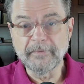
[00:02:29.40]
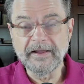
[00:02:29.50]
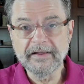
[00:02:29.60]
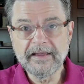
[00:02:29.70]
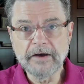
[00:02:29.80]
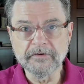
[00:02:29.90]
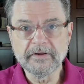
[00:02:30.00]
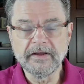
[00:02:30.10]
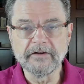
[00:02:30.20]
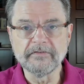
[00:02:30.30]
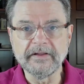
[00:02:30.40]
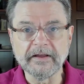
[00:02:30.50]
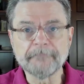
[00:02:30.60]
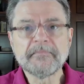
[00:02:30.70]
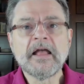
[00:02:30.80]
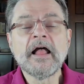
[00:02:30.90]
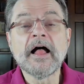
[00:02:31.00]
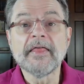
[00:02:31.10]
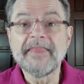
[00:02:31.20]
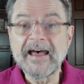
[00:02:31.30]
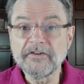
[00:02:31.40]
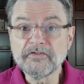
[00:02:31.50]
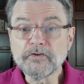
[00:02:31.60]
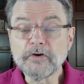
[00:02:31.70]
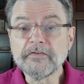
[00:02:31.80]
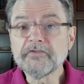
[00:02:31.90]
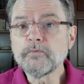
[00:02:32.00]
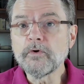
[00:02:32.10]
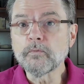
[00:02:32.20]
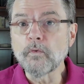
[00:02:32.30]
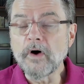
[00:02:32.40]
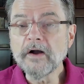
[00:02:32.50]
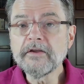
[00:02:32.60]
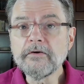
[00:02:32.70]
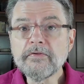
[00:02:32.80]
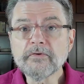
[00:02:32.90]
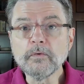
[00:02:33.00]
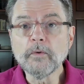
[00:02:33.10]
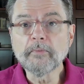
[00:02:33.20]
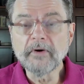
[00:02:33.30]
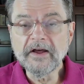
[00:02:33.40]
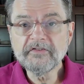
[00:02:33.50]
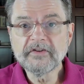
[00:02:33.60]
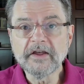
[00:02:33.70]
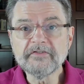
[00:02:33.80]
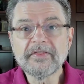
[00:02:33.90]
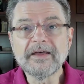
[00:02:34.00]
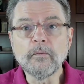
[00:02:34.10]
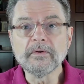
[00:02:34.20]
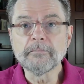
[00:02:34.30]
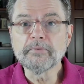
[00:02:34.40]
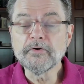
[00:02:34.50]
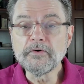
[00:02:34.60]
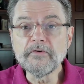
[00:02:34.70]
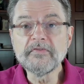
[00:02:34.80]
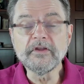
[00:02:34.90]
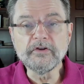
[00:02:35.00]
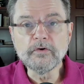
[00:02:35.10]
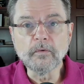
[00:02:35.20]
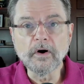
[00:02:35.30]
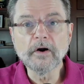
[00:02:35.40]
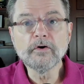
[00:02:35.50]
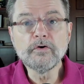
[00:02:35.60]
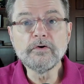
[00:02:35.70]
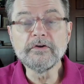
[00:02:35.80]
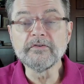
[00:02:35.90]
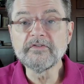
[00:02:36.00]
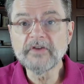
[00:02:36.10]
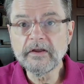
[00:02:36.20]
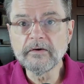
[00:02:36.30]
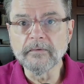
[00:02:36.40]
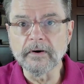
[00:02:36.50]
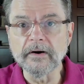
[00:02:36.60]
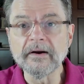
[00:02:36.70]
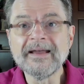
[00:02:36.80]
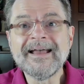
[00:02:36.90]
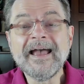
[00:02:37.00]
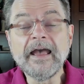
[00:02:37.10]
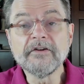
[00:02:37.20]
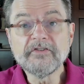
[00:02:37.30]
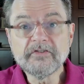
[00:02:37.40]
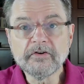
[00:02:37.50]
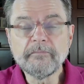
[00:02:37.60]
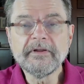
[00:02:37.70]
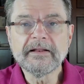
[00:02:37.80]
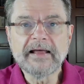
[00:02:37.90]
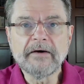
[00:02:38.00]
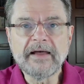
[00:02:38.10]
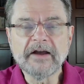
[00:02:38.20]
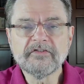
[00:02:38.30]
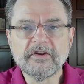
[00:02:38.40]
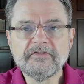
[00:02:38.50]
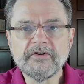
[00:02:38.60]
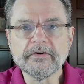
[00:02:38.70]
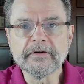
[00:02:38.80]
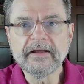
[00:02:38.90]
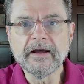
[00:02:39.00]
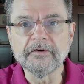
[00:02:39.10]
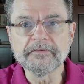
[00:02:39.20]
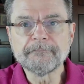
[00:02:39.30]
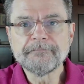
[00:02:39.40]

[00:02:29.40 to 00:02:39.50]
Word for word: my account kind of link. That service will walk you through a process that will prove that you are who you say you are and should be allowed access to your account.